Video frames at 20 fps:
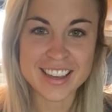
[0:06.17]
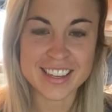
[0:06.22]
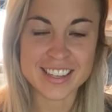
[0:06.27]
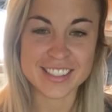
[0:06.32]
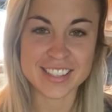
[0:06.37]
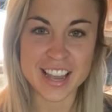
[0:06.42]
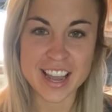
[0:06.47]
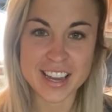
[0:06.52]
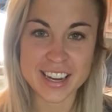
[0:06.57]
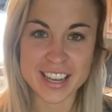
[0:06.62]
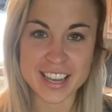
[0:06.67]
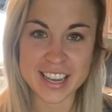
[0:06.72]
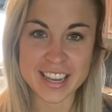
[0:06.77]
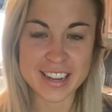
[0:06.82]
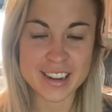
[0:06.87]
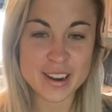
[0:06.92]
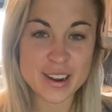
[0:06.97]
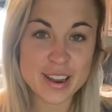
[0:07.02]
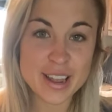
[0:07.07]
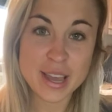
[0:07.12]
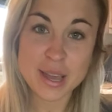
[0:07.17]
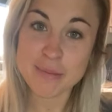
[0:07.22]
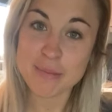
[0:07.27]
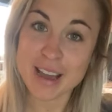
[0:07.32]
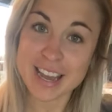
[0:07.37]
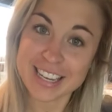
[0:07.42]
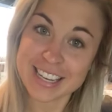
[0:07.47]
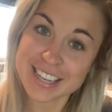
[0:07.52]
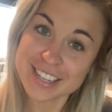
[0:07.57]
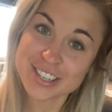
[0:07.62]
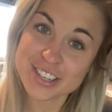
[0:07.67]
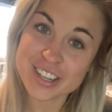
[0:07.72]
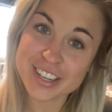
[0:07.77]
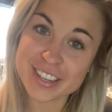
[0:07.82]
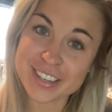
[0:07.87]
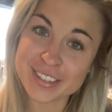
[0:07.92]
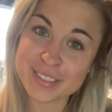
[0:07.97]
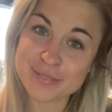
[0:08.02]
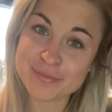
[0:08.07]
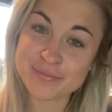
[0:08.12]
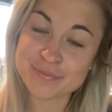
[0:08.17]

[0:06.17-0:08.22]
Danny here in my kitchen,